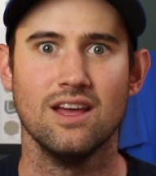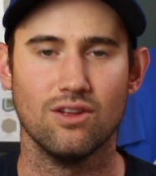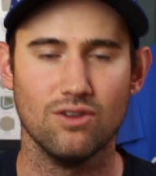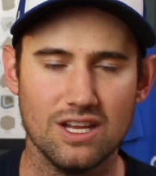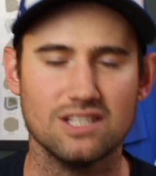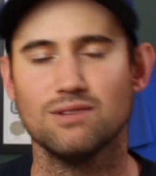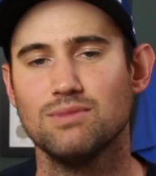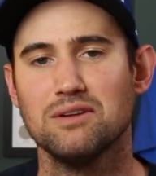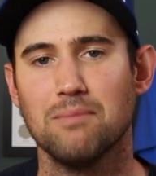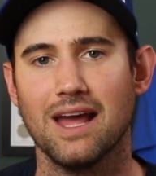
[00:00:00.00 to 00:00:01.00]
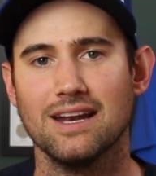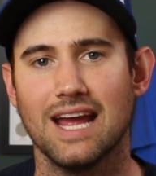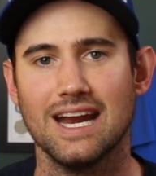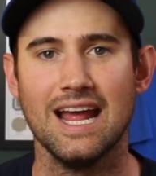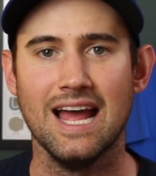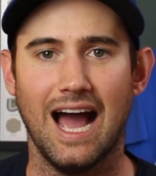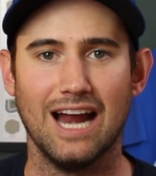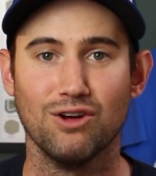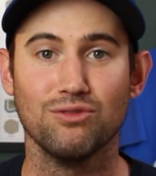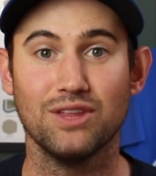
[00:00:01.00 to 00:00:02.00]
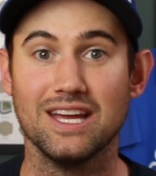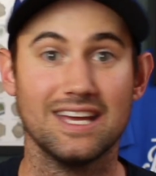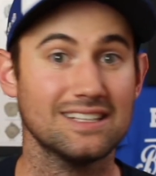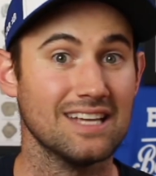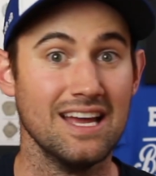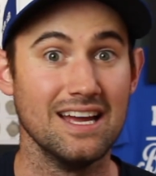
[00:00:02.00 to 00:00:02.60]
There needs to be a mandate. I don't think it's